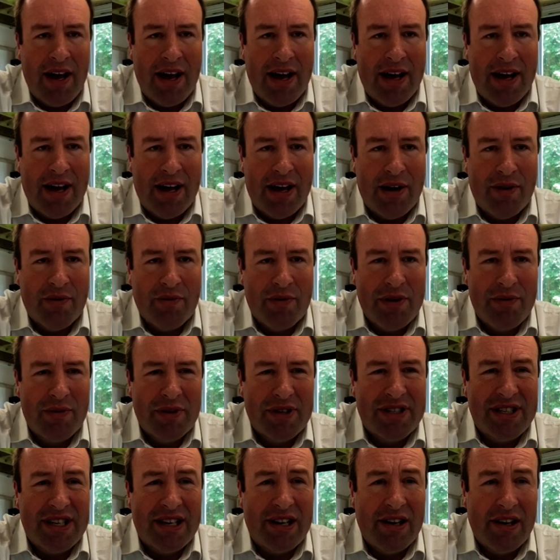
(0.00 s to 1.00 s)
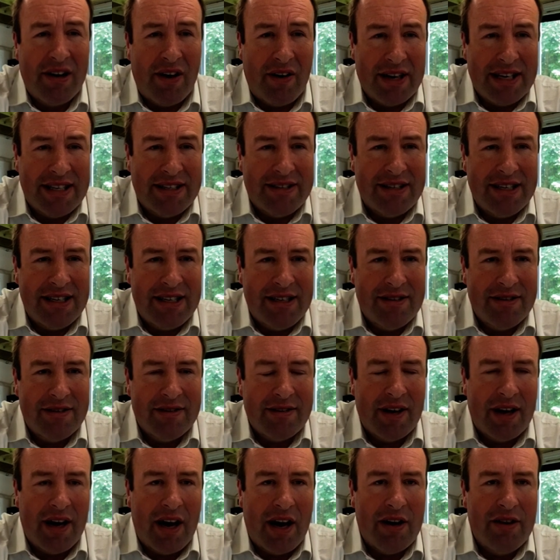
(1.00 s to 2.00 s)
Uh, we were delighted
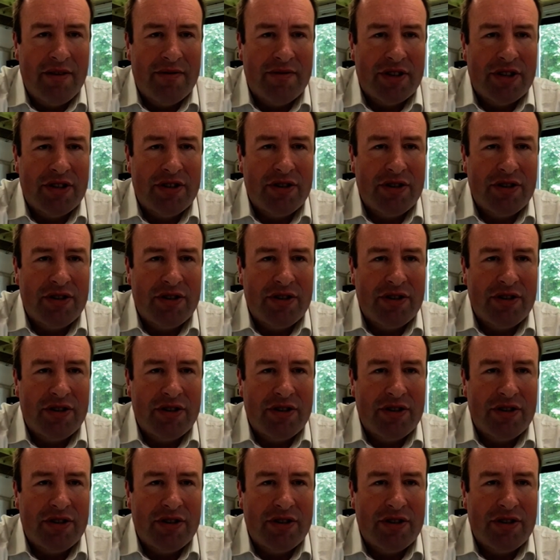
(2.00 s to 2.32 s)
that over